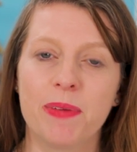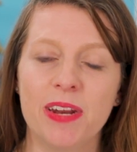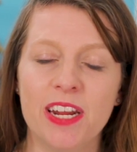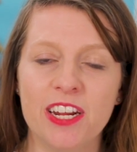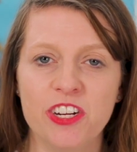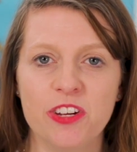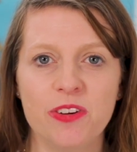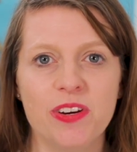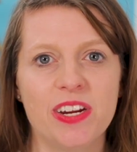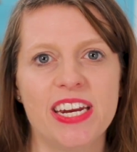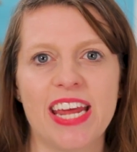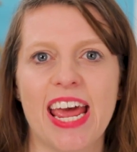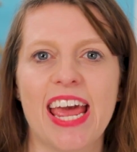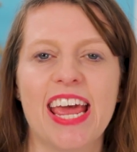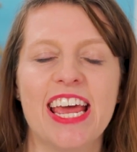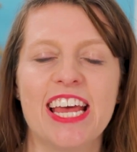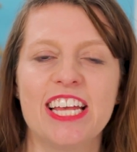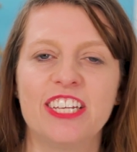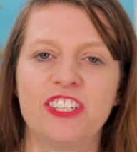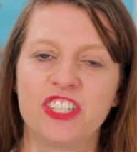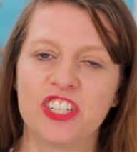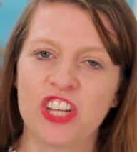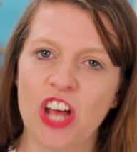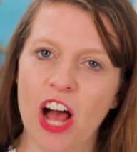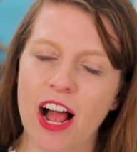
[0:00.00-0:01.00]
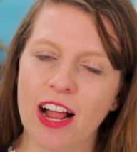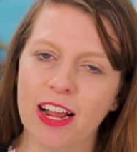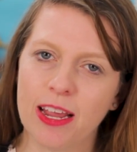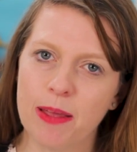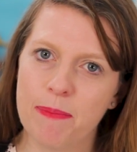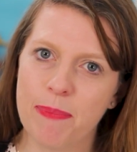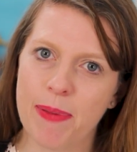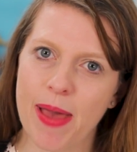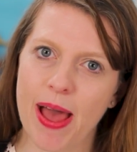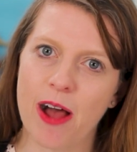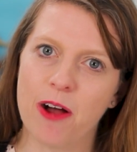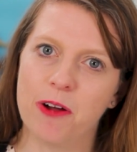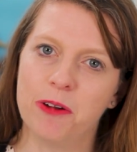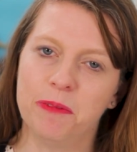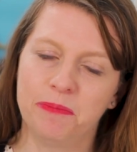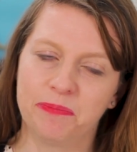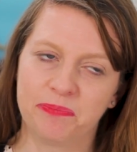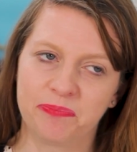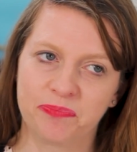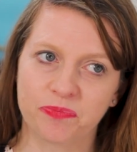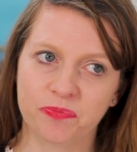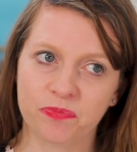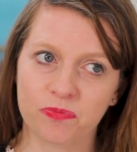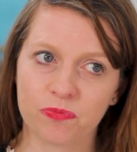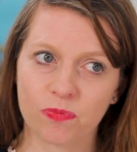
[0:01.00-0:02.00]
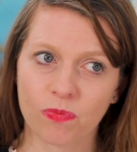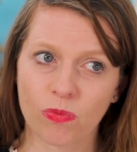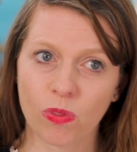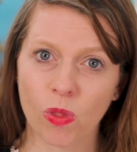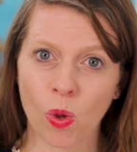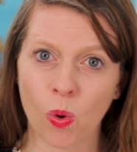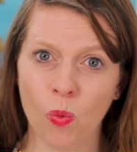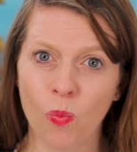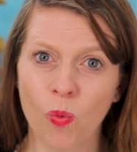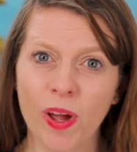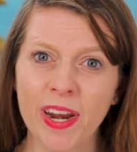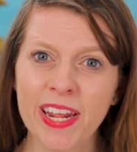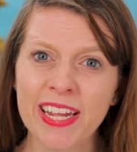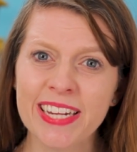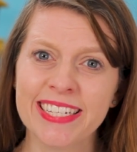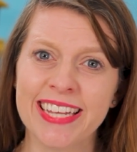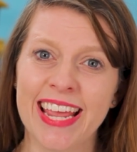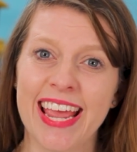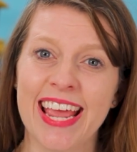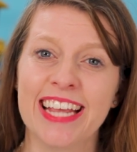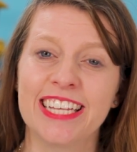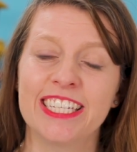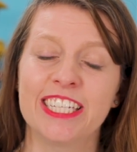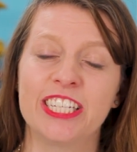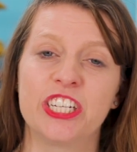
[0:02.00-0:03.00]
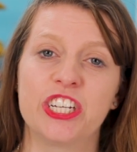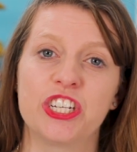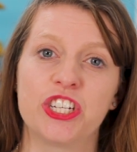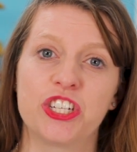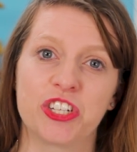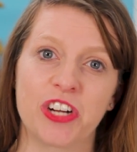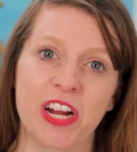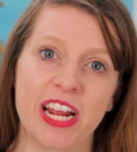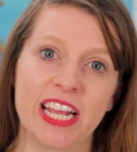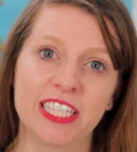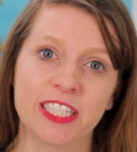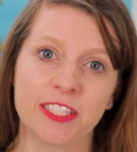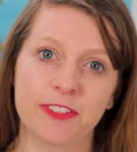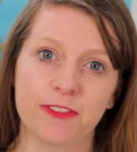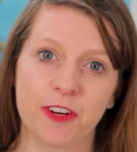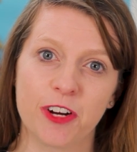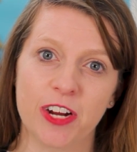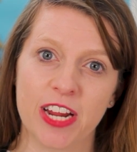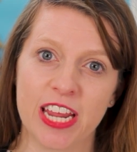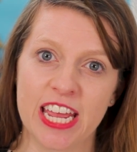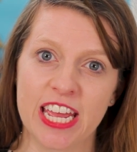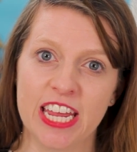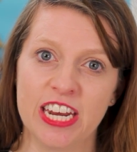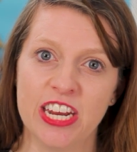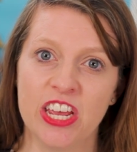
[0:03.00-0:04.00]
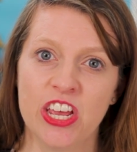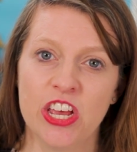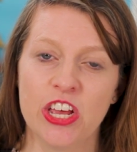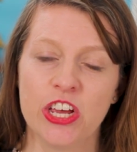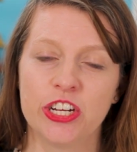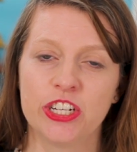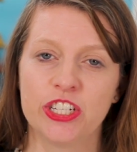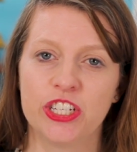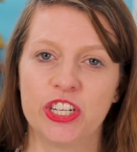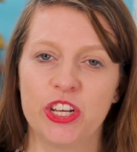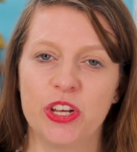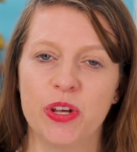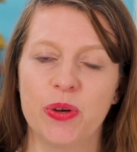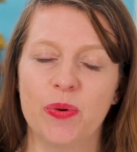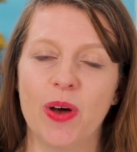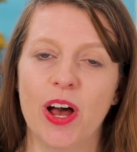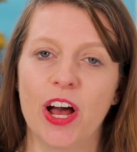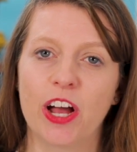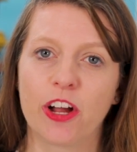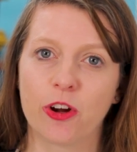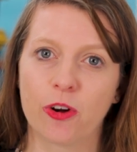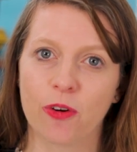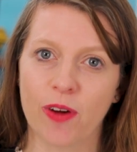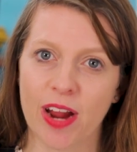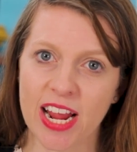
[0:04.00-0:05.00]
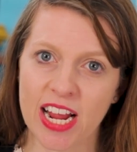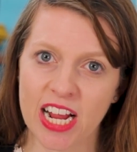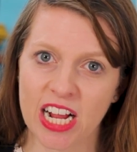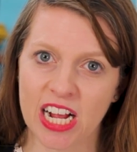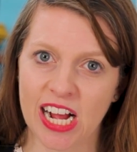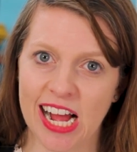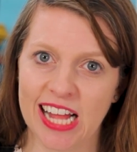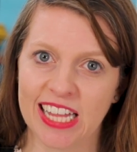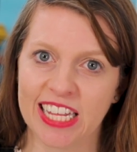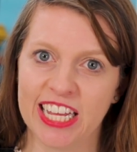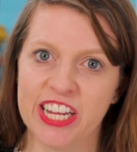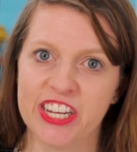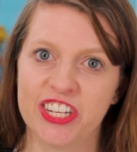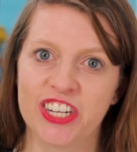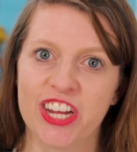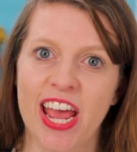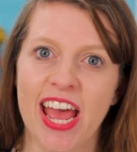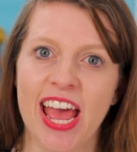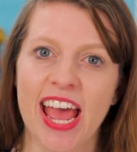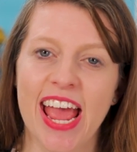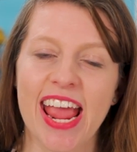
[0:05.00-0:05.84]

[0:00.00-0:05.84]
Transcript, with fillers: gonna do today is talk about what it takes to transfer in to a great college.